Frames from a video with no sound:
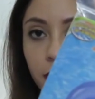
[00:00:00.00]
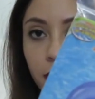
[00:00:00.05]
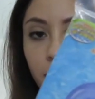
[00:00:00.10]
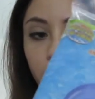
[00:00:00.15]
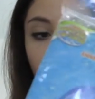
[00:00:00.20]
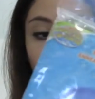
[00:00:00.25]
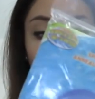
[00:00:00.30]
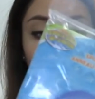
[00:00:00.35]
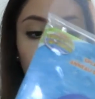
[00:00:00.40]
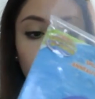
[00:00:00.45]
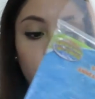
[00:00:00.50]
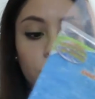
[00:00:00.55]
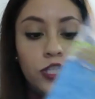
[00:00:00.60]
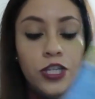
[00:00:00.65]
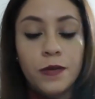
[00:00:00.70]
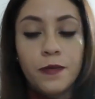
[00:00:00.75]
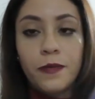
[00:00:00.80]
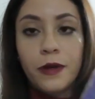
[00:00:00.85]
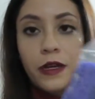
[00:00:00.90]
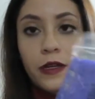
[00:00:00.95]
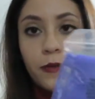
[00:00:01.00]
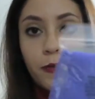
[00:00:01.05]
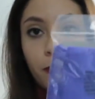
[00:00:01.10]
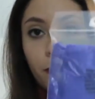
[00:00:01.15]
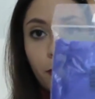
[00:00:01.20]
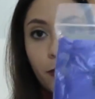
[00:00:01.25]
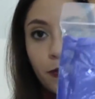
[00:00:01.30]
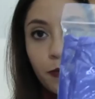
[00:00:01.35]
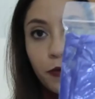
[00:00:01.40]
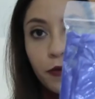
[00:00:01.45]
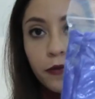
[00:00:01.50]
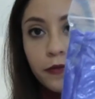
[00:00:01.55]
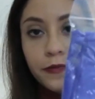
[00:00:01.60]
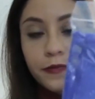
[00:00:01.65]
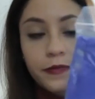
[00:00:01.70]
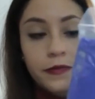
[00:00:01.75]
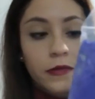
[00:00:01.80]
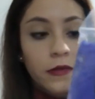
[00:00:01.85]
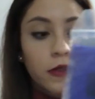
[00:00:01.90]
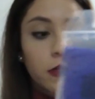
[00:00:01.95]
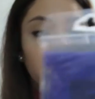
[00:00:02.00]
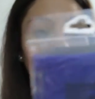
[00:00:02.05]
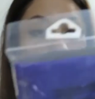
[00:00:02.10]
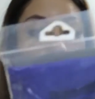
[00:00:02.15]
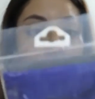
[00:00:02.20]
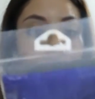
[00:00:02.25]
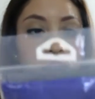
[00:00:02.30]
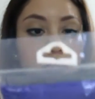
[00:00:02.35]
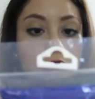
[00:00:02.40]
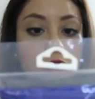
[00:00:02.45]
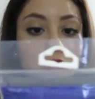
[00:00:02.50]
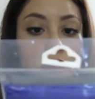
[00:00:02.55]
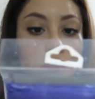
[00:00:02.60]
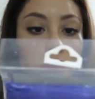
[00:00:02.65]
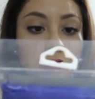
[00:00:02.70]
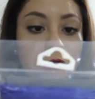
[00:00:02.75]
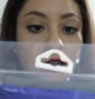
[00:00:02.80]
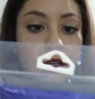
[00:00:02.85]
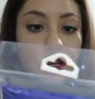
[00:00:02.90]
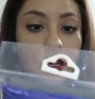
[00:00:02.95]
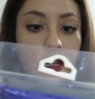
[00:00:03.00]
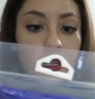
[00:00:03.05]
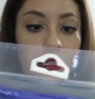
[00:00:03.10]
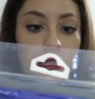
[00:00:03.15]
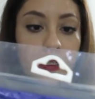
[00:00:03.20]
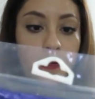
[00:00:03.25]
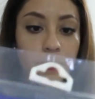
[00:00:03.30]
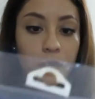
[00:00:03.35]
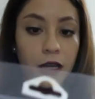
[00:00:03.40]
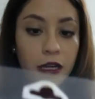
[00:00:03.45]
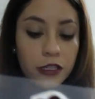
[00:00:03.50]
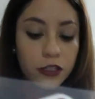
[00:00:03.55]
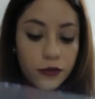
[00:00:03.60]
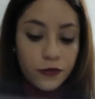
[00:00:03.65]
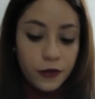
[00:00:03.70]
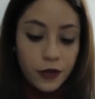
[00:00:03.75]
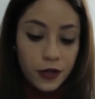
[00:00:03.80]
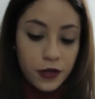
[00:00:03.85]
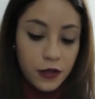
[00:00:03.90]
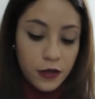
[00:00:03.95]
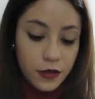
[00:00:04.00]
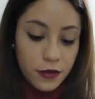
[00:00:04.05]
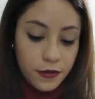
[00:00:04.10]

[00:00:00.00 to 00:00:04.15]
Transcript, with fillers: and she picked purple, so it's just a splash ring,